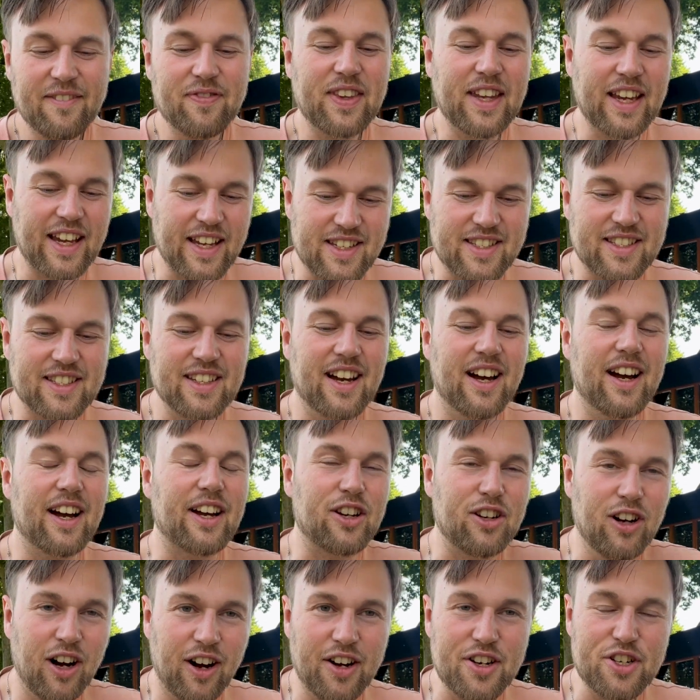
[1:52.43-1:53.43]
is a
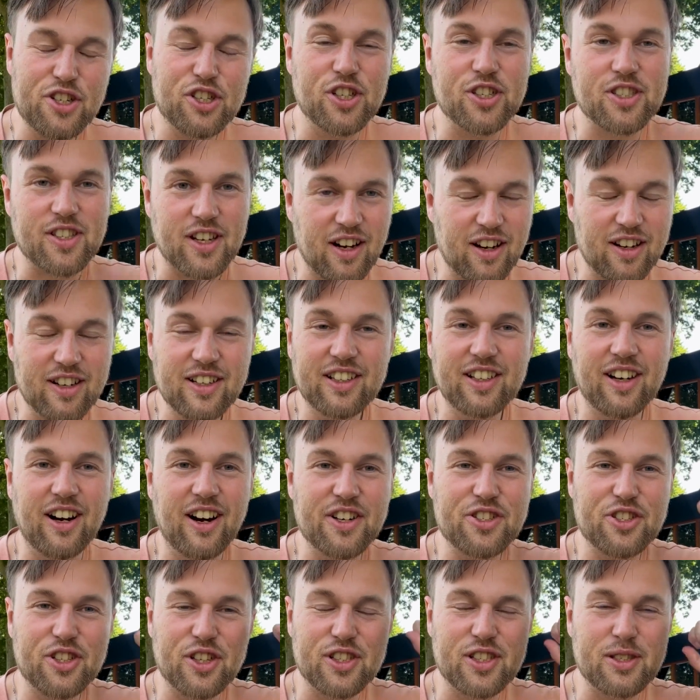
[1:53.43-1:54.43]

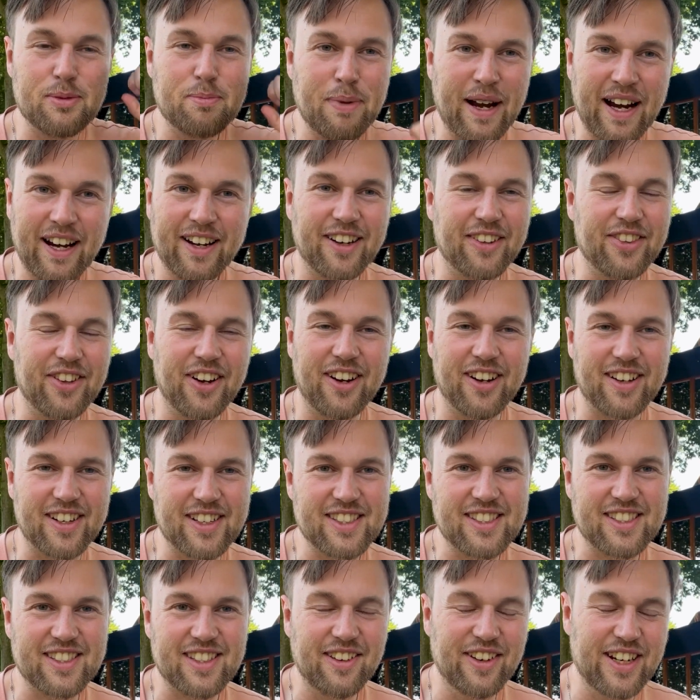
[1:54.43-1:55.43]
conscious-unconscious
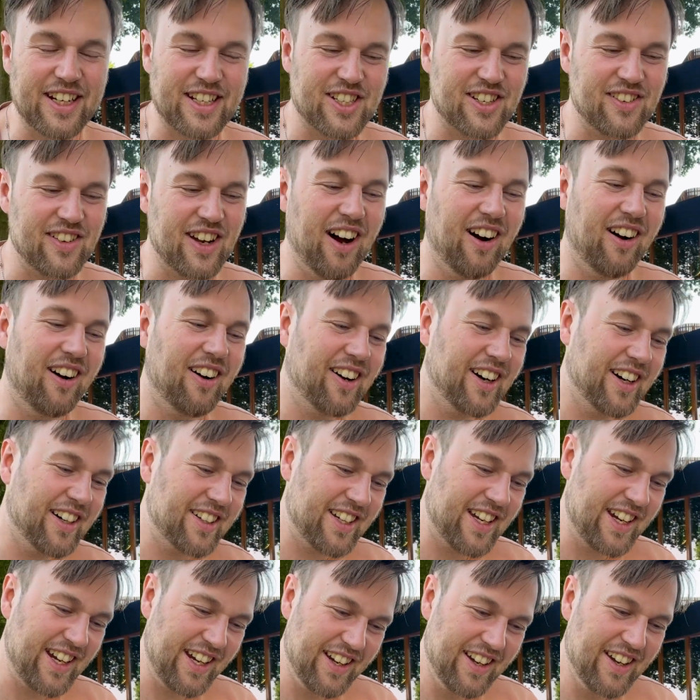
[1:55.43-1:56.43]
paradox, which
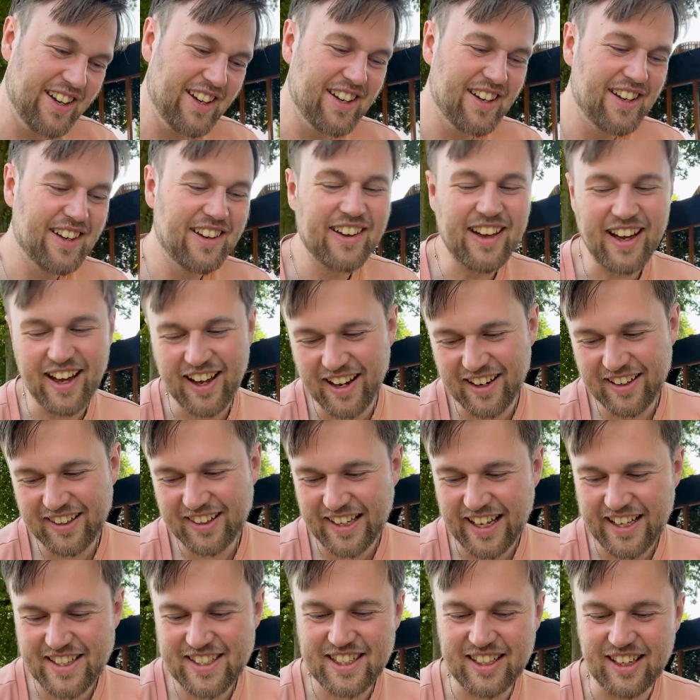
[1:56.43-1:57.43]
already
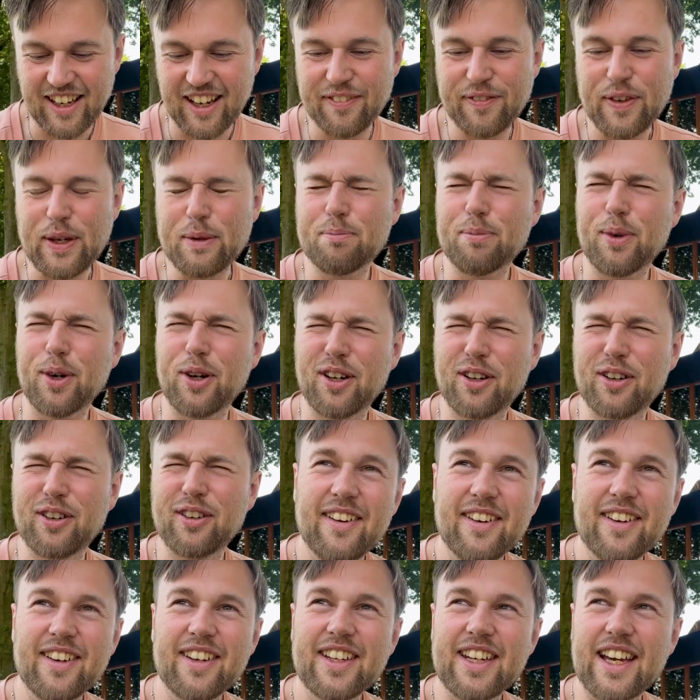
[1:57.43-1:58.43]
lets a lot of people
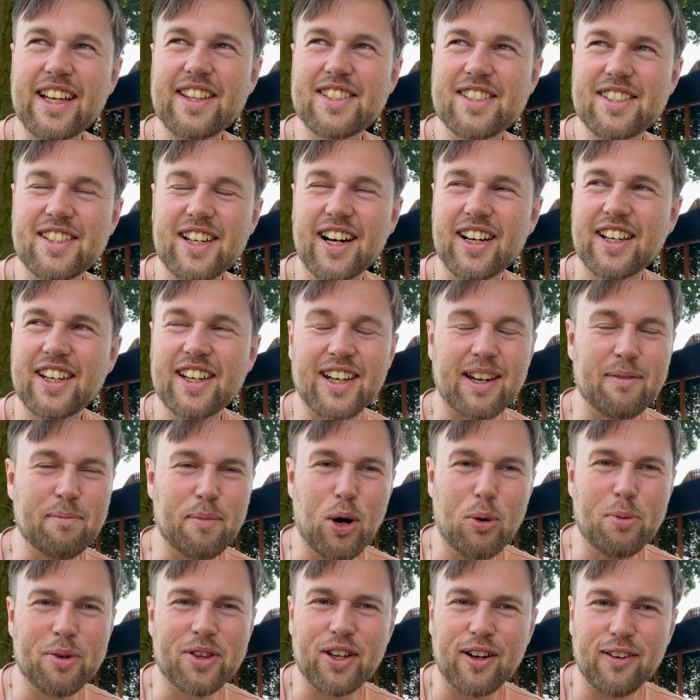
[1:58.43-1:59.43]
get stuck in a
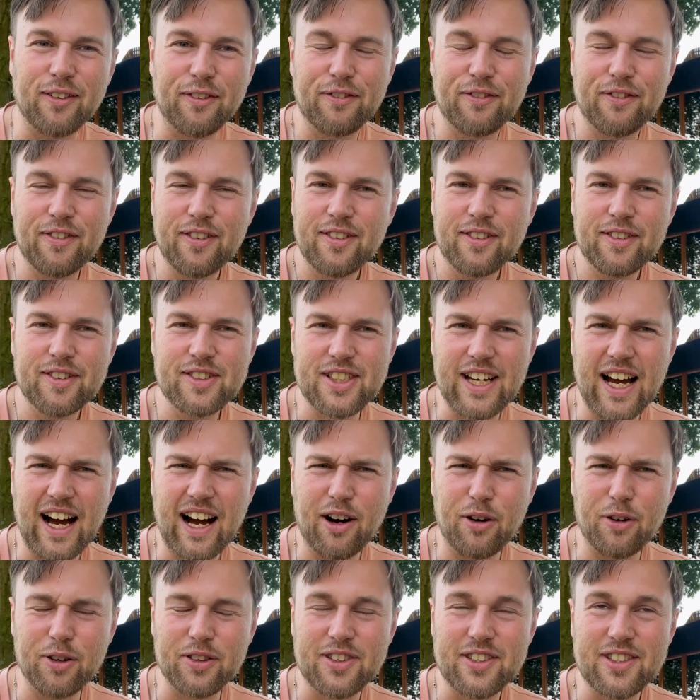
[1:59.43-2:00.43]
moment of
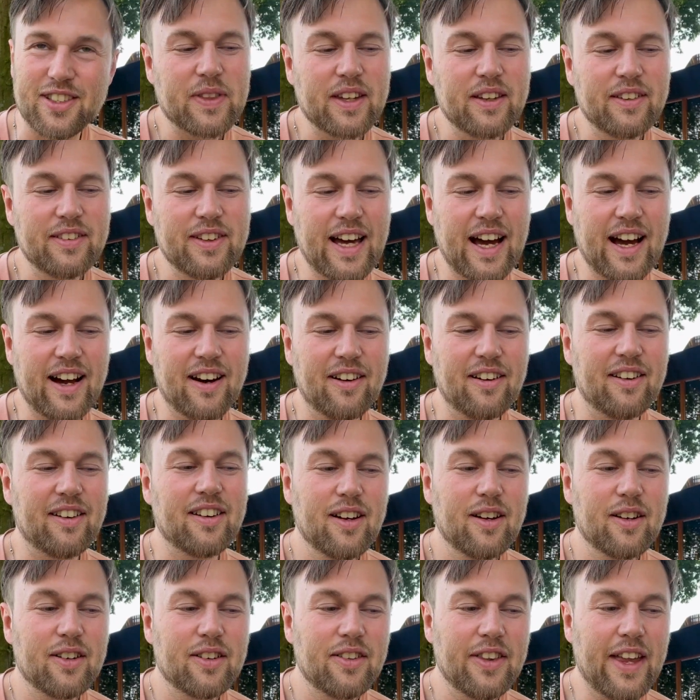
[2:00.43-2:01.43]
doubt. Now,
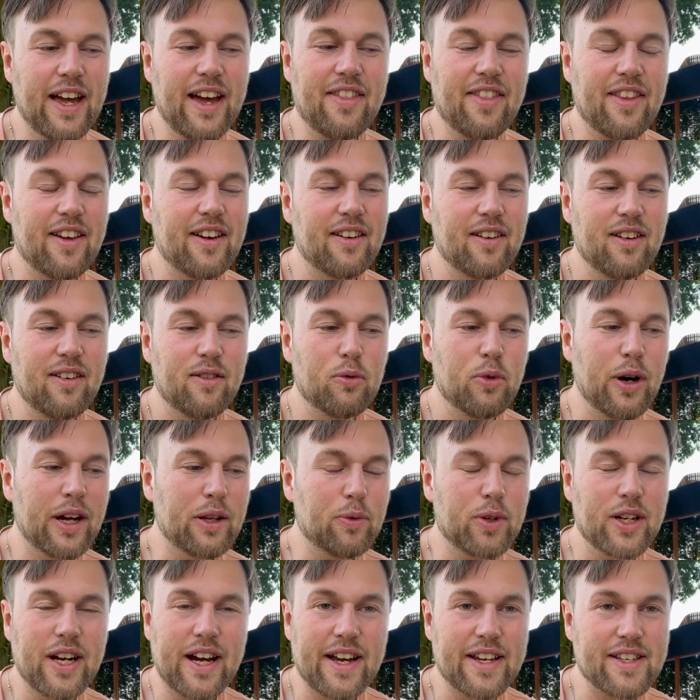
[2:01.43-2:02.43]
then, what would I